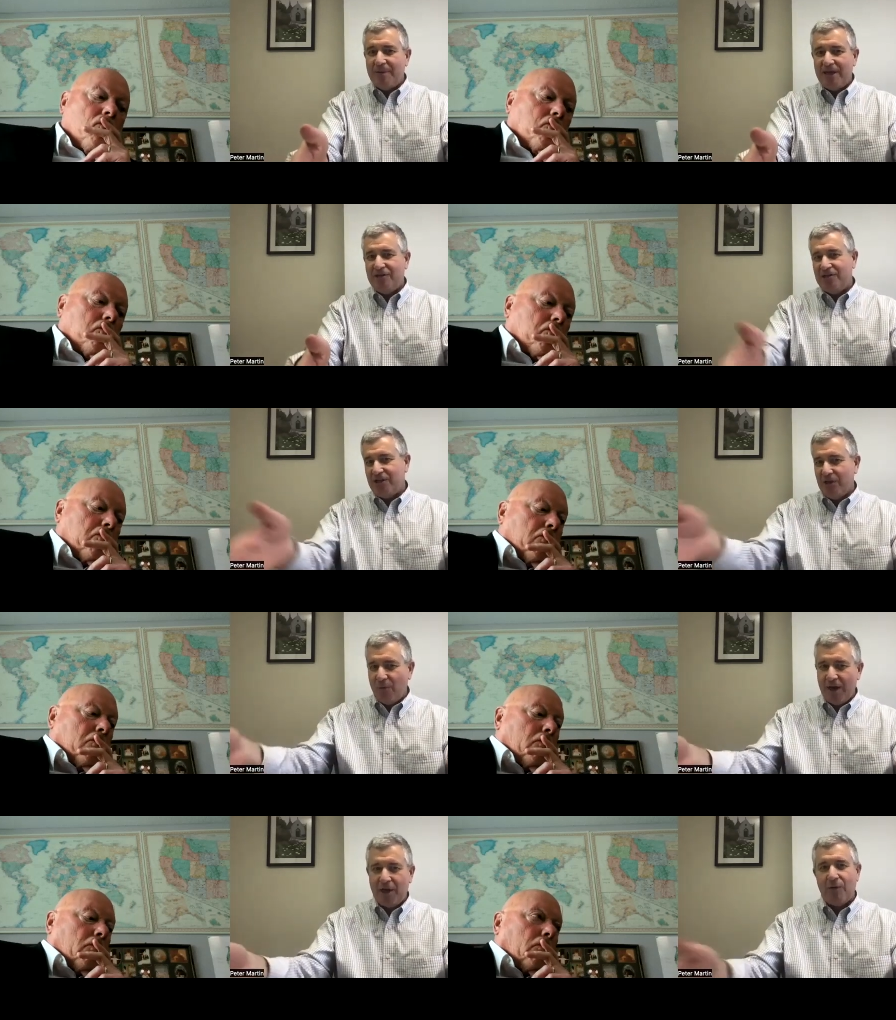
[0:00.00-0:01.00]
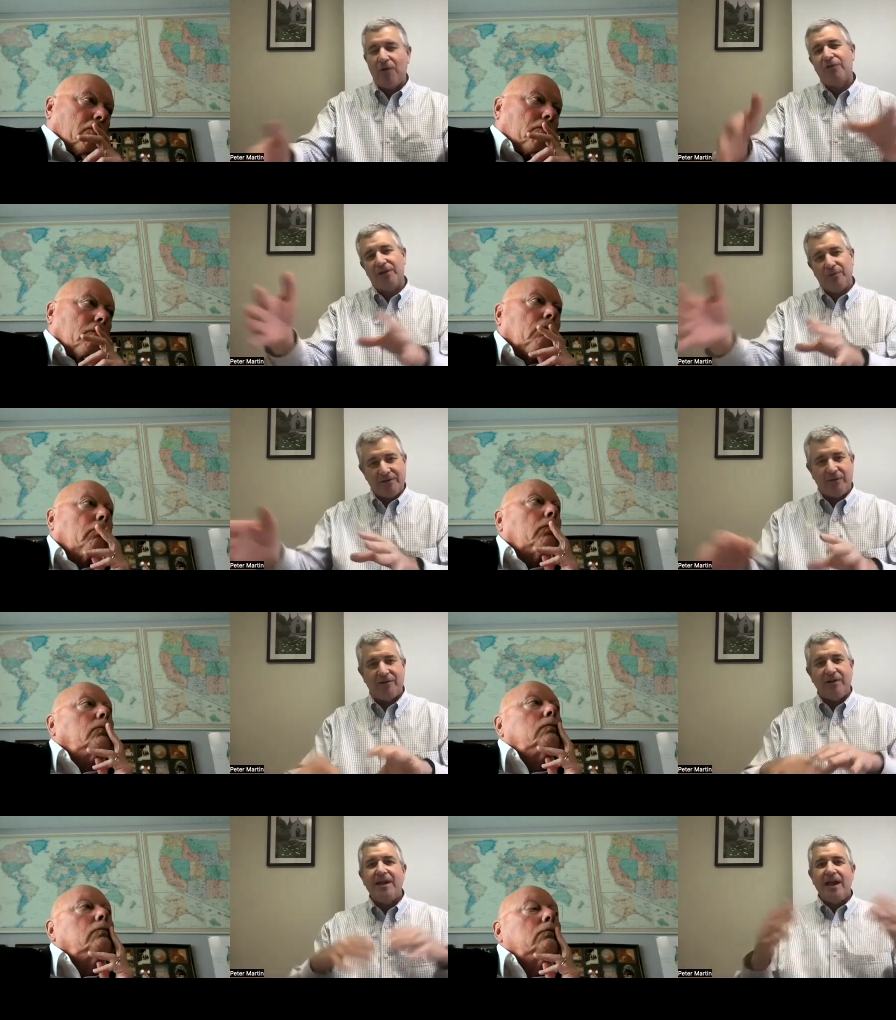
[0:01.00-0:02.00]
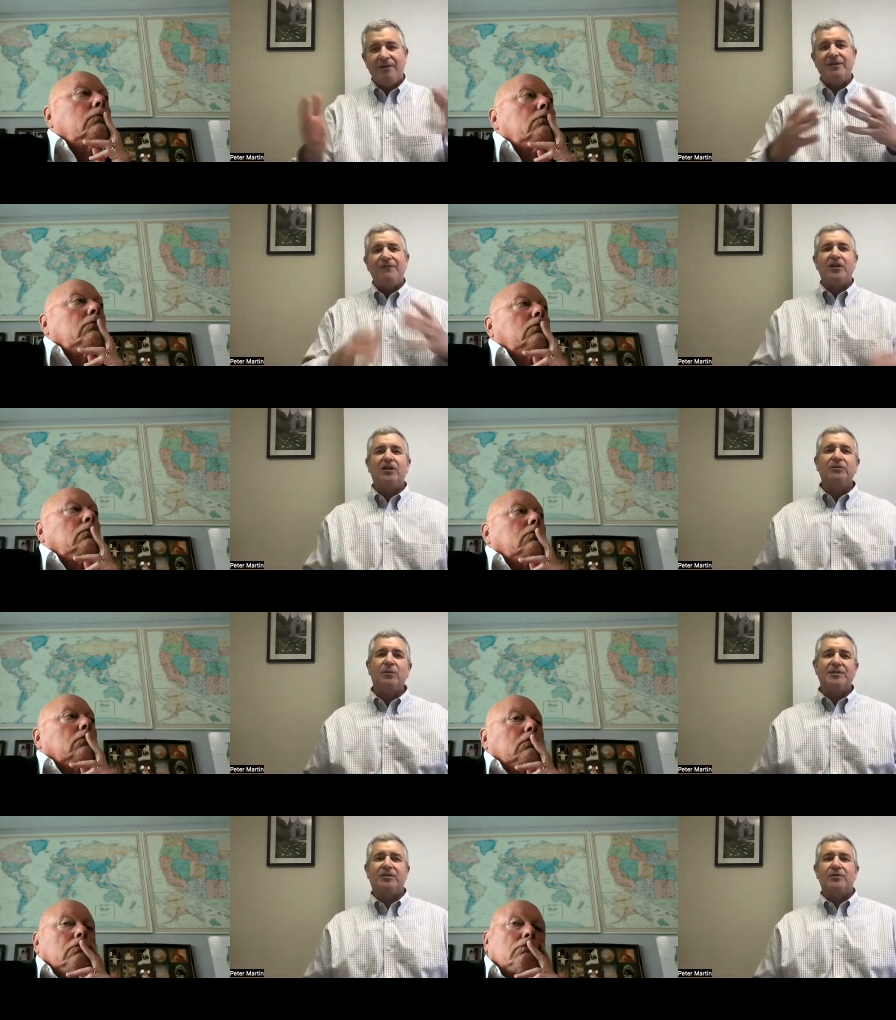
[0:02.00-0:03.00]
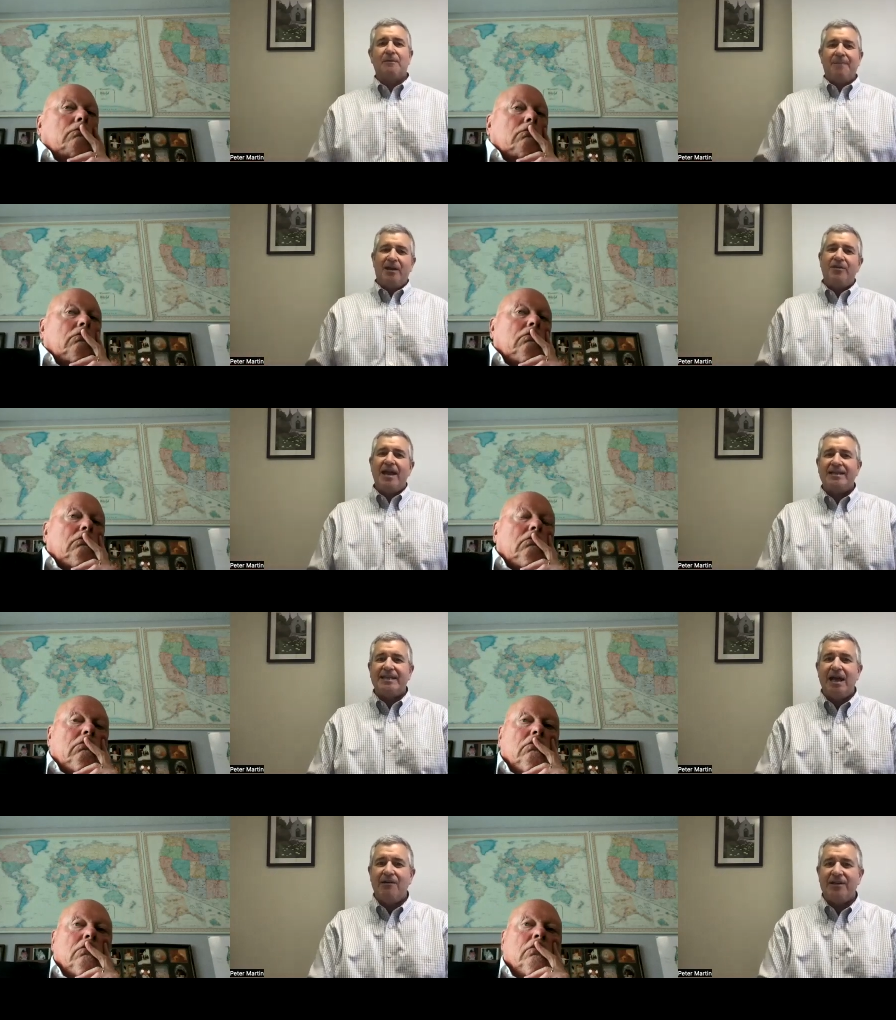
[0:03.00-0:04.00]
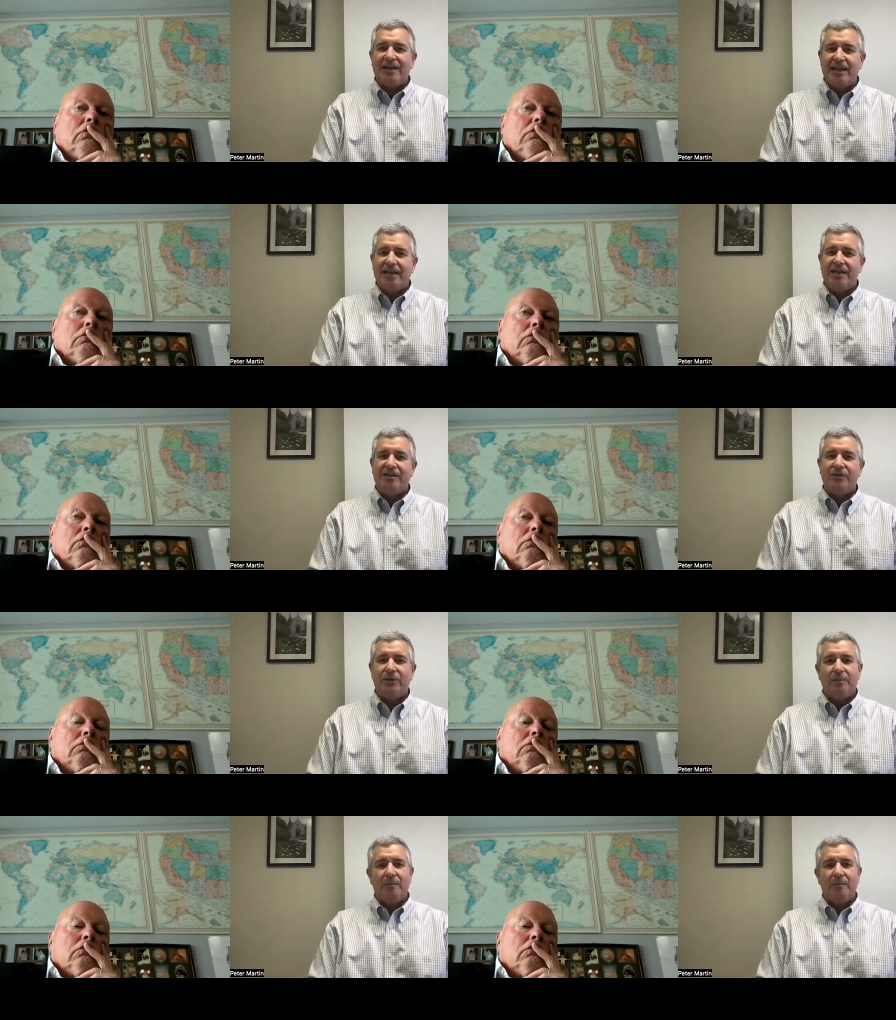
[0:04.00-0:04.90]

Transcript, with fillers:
Speaker 1: pages you didn't want to go over. You went to 100. How difficult was it though to pare that down and get it into